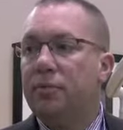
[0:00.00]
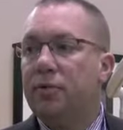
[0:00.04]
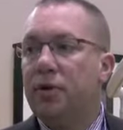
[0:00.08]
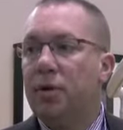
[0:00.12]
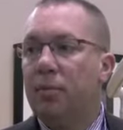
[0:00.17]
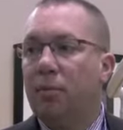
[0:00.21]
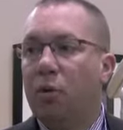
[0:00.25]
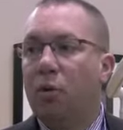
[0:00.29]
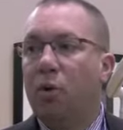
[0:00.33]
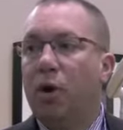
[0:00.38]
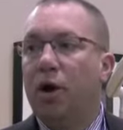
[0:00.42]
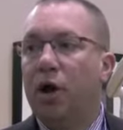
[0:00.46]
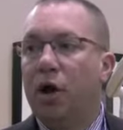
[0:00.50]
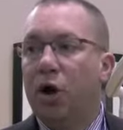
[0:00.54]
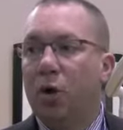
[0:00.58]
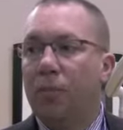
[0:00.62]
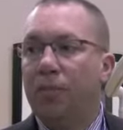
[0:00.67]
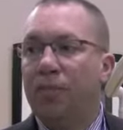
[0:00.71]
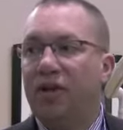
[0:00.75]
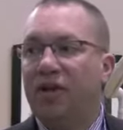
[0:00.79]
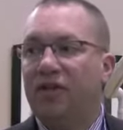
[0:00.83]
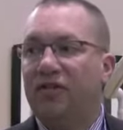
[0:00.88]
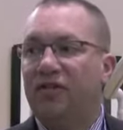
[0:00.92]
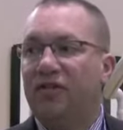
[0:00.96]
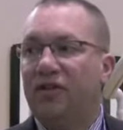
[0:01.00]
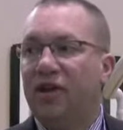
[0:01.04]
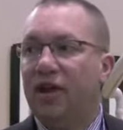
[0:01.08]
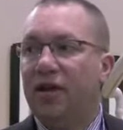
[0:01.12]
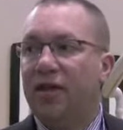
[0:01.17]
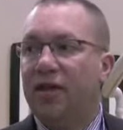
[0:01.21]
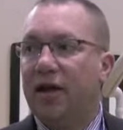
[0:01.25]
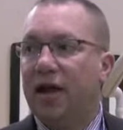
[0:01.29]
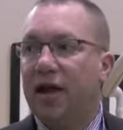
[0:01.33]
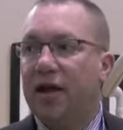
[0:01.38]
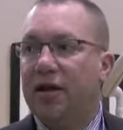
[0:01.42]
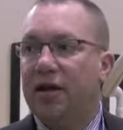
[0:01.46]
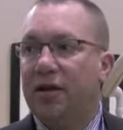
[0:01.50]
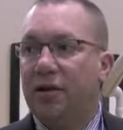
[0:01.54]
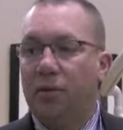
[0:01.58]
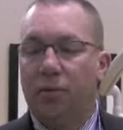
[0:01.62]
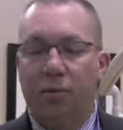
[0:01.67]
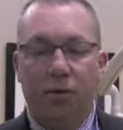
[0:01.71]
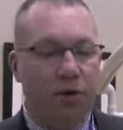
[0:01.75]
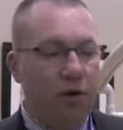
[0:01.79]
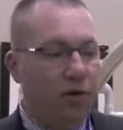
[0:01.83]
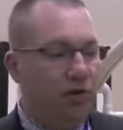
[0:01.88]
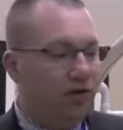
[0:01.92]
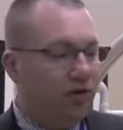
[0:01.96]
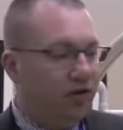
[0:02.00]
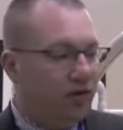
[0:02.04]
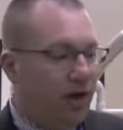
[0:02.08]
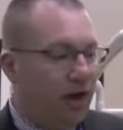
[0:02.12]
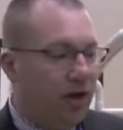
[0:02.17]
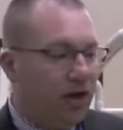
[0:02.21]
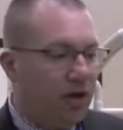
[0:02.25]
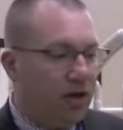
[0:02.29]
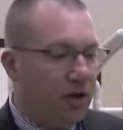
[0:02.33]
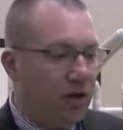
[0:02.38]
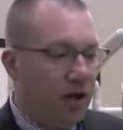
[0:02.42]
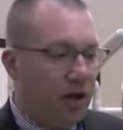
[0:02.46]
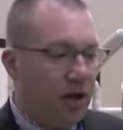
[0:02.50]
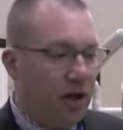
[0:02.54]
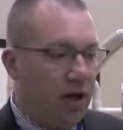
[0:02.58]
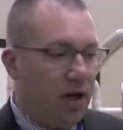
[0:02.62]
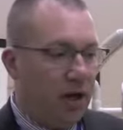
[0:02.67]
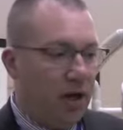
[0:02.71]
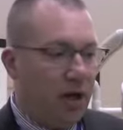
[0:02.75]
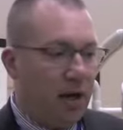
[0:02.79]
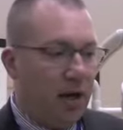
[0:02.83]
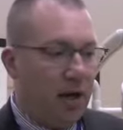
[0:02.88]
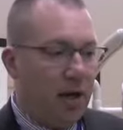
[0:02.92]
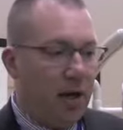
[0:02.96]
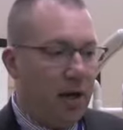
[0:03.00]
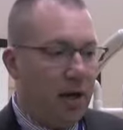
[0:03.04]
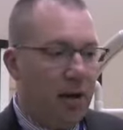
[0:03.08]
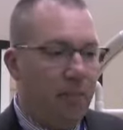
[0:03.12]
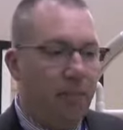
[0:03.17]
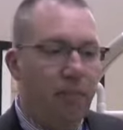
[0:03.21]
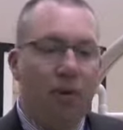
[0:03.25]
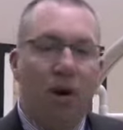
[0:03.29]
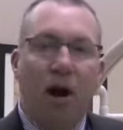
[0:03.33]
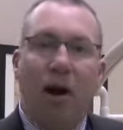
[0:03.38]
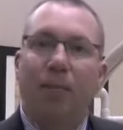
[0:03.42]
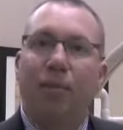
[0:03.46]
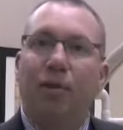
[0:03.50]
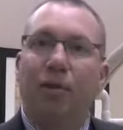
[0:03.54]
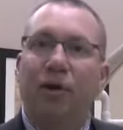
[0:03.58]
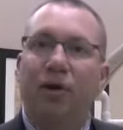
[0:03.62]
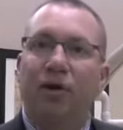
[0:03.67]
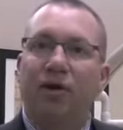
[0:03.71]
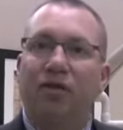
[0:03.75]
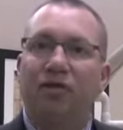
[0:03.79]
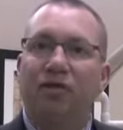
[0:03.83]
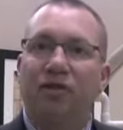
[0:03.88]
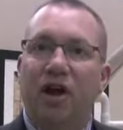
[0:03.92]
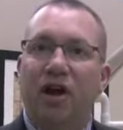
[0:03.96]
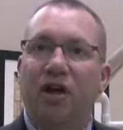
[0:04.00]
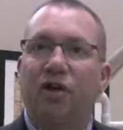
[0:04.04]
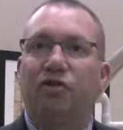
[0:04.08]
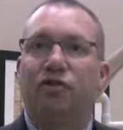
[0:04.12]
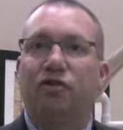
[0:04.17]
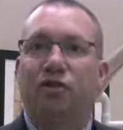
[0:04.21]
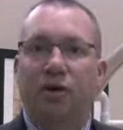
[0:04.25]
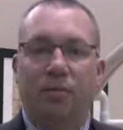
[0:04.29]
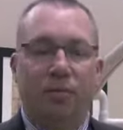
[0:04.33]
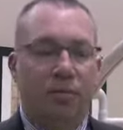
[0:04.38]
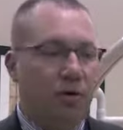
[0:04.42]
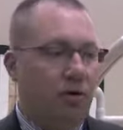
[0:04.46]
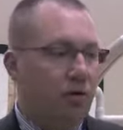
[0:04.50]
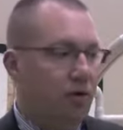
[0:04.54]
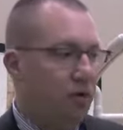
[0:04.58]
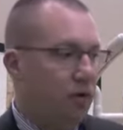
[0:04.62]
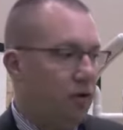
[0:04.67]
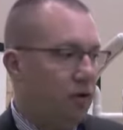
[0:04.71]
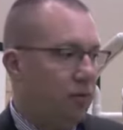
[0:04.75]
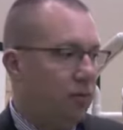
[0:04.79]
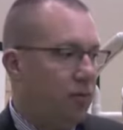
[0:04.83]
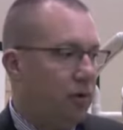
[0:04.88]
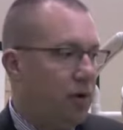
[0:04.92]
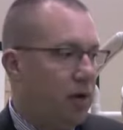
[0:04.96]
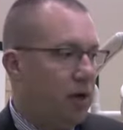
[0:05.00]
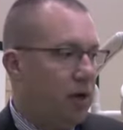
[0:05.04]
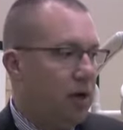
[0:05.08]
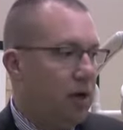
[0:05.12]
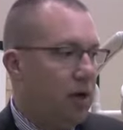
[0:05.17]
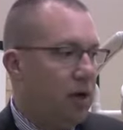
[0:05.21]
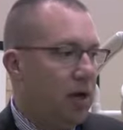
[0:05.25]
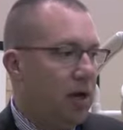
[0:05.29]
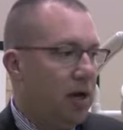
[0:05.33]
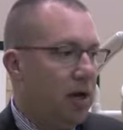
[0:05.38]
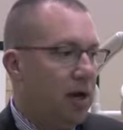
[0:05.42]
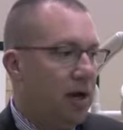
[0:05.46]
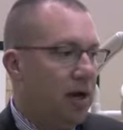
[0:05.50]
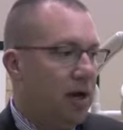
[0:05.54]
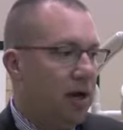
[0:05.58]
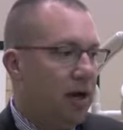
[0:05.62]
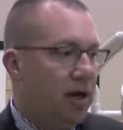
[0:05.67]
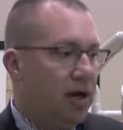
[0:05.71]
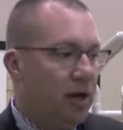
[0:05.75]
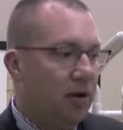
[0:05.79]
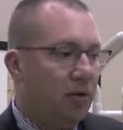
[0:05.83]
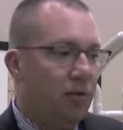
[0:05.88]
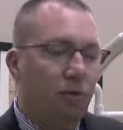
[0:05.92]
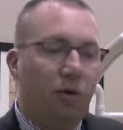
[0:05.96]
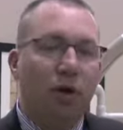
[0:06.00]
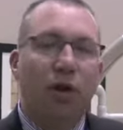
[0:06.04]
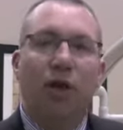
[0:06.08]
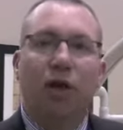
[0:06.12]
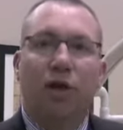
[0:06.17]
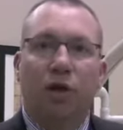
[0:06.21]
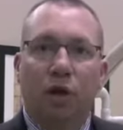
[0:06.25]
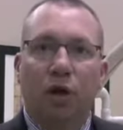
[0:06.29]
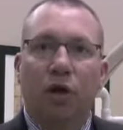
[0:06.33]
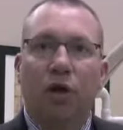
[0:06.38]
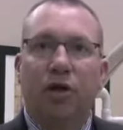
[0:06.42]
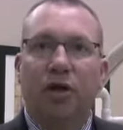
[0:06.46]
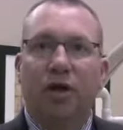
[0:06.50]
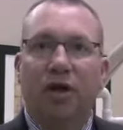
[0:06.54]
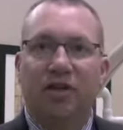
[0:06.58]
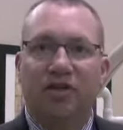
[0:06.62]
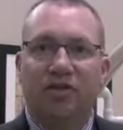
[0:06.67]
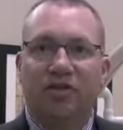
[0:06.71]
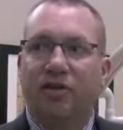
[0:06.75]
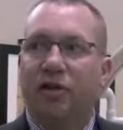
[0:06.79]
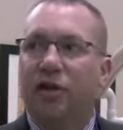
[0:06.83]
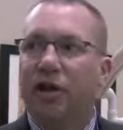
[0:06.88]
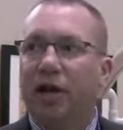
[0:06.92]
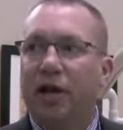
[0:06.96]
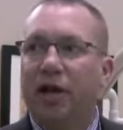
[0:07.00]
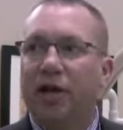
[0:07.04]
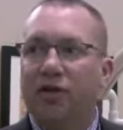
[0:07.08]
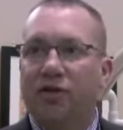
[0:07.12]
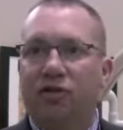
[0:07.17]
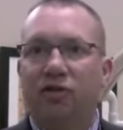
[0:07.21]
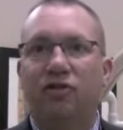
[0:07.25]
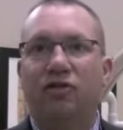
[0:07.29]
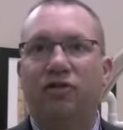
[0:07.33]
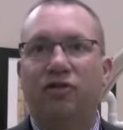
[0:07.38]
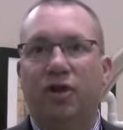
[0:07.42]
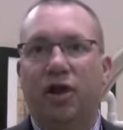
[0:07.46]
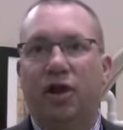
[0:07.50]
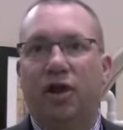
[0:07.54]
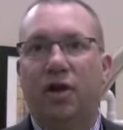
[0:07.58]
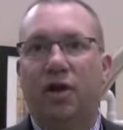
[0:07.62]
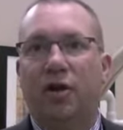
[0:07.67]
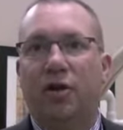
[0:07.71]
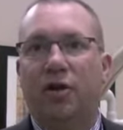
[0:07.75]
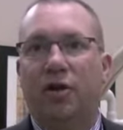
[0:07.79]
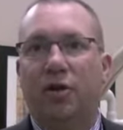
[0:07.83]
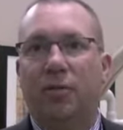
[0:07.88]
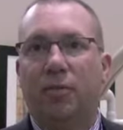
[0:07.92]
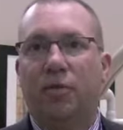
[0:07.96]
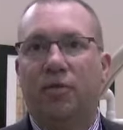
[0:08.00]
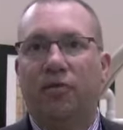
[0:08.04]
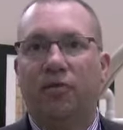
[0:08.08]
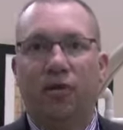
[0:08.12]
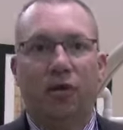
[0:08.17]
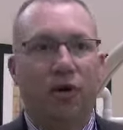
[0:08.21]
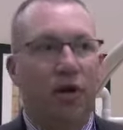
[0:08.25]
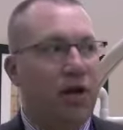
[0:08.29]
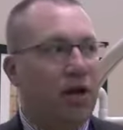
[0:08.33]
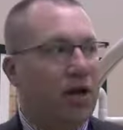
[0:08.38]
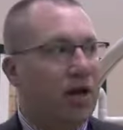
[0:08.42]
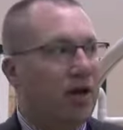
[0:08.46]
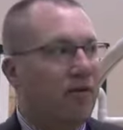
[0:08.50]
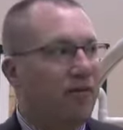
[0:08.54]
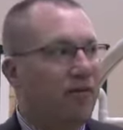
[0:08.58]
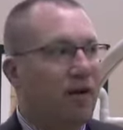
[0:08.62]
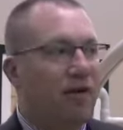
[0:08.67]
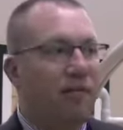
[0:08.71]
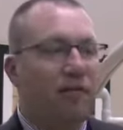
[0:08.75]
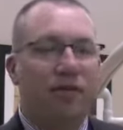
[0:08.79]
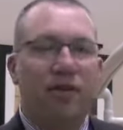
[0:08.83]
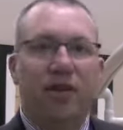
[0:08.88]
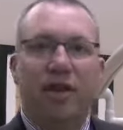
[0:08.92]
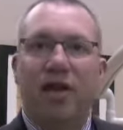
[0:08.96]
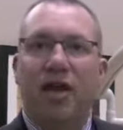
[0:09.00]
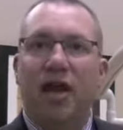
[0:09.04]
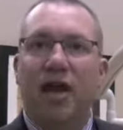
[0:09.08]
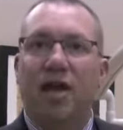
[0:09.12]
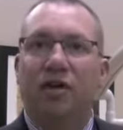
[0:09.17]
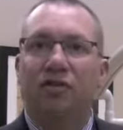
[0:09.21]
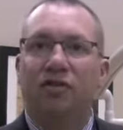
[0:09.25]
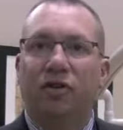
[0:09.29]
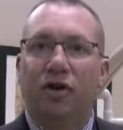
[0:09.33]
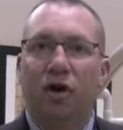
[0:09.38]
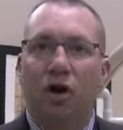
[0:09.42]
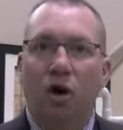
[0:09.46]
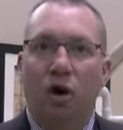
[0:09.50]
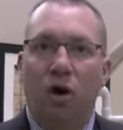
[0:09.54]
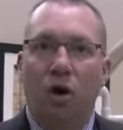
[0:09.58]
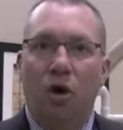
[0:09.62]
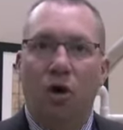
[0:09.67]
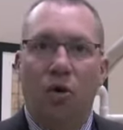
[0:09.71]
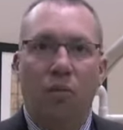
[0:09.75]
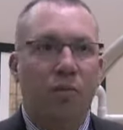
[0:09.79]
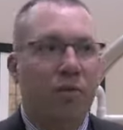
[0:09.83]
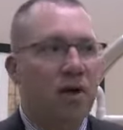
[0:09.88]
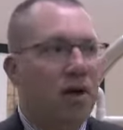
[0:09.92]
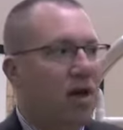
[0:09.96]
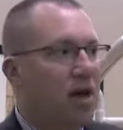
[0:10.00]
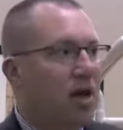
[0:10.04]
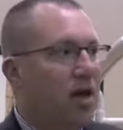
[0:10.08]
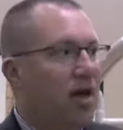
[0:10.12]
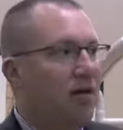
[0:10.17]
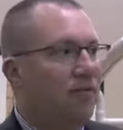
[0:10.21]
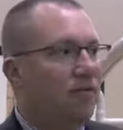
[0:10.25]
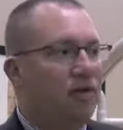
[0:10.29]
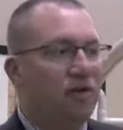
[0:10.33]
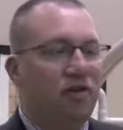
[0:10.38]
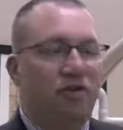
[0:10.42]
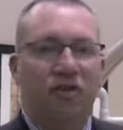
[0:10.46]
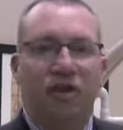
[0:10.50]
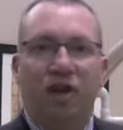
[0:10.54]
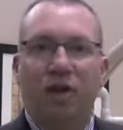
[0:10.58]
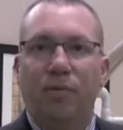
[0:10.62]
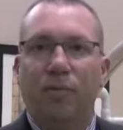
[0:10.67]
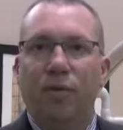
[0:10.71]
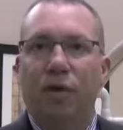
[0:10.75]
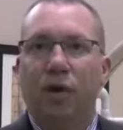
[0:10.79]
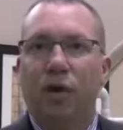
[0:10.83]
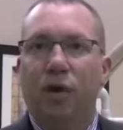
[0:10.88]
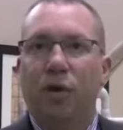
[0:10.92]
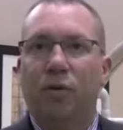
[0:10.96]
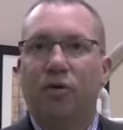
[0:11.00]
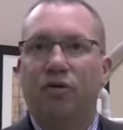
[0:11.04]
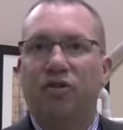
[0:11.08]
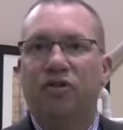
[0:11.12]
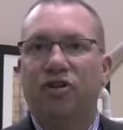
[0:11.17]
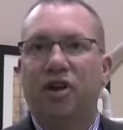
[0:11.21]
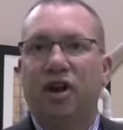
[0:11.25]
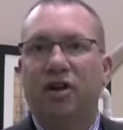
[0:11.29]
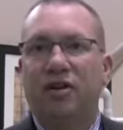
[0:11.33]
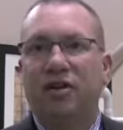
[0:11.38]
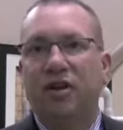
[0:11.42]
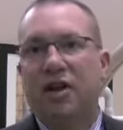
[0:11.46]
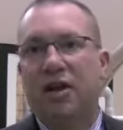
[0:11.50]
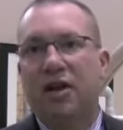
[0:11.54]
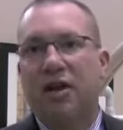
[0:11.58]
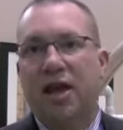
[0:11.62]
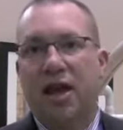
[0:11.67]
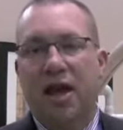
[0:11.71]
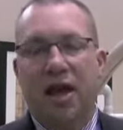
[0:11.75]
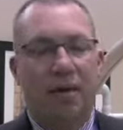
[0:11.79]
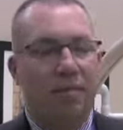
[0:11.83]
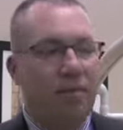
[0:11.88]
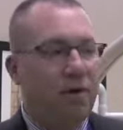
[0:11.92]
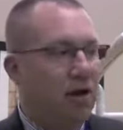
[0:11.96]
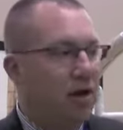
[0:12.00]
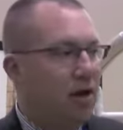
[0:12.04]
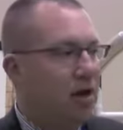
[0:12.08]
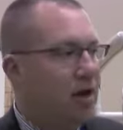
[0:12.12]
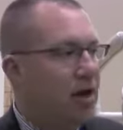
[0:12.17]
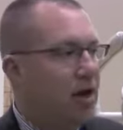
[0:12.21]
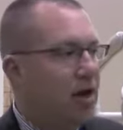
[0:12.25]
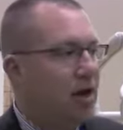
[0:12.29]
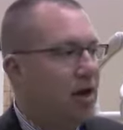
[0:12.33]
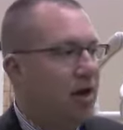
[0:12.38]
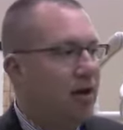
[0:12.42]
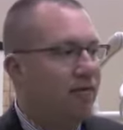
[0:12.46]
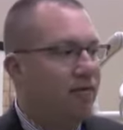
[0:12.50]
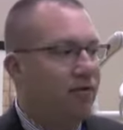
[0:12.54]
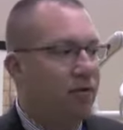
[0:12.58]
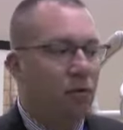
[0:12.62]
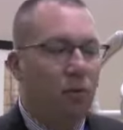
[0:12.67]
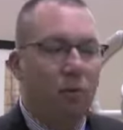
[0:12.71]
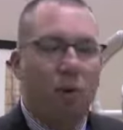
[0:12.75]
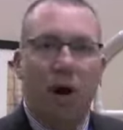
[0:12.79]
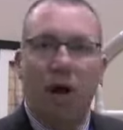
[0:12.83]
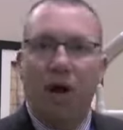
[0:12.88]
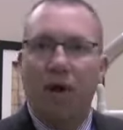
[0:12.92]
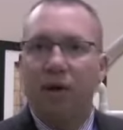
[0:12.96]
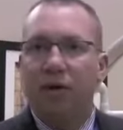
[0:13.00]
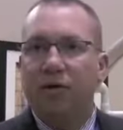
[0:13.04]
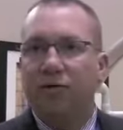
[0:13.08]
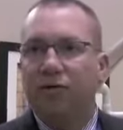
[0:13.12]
Number one, I hope they see that when you see a properly designed treatment room, it can really look as clean as you see it here in the pavilion. If everything has a home, if the CPU is tucked in a cabinet, if the wiring